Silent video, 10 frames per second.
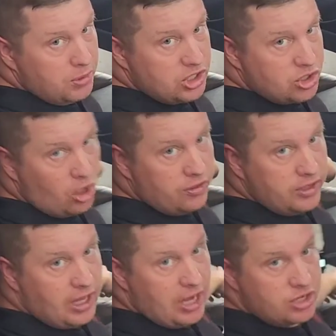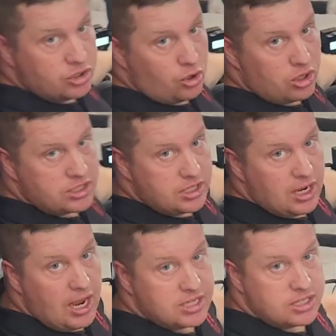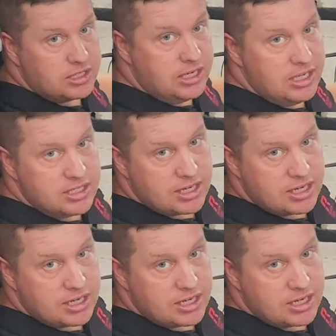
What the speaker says: mixture on the gauge across there as it leans